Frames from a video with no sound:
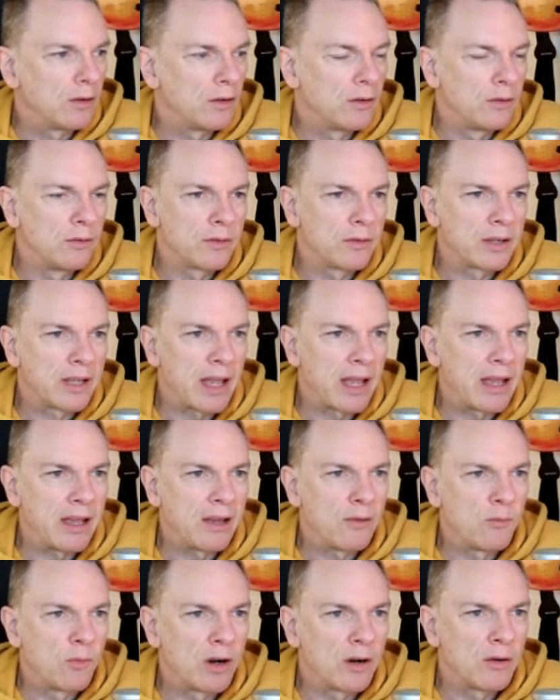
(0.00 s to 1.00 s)
Okay,
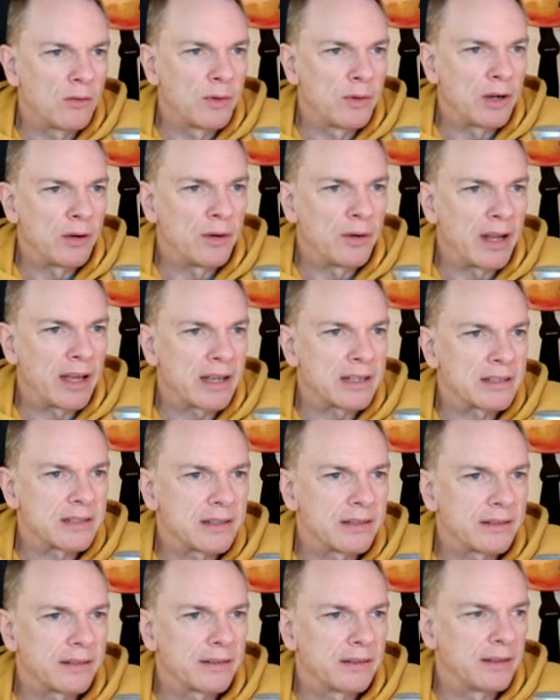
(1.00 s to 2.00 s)
where will we go
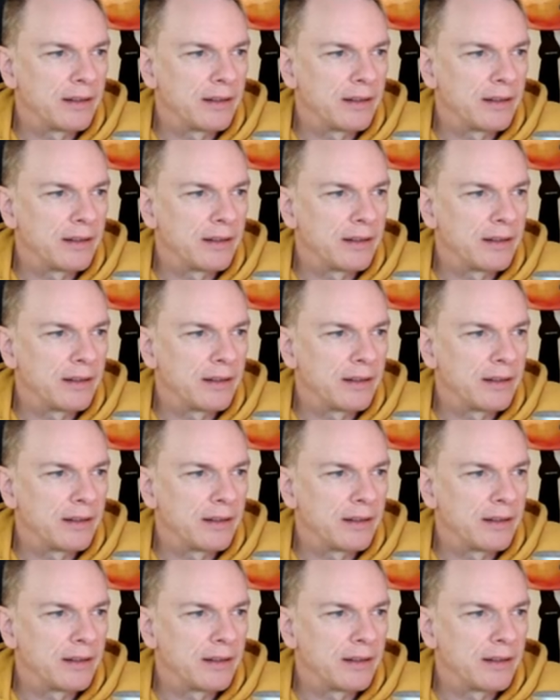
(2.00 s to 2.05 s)
next?